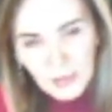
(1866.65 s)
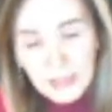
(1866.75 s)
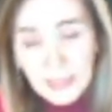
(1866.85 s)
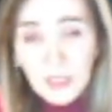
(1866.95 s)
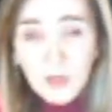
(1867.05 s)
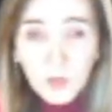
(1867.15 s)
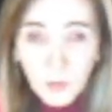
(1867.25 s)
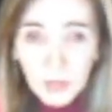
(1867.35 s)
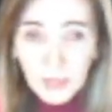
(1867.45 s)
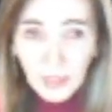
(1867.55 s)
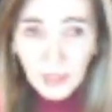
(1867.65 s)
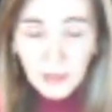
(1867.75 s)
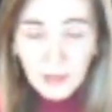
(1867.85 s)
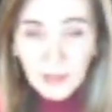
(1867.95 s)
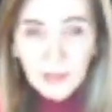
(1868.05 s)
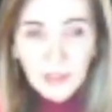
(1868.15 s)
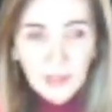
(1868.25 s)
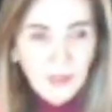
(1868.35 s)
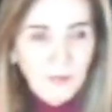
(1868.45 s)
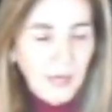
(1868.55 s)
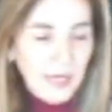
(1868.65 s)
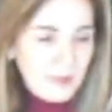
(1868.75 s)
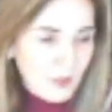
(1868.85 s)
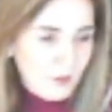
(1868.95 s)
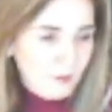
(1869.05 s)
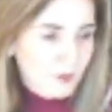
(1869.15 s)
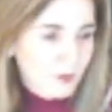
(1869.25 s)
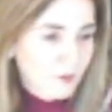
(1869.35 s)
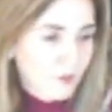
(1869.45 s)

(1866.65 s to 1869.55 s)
It's Easter weekend, Passover,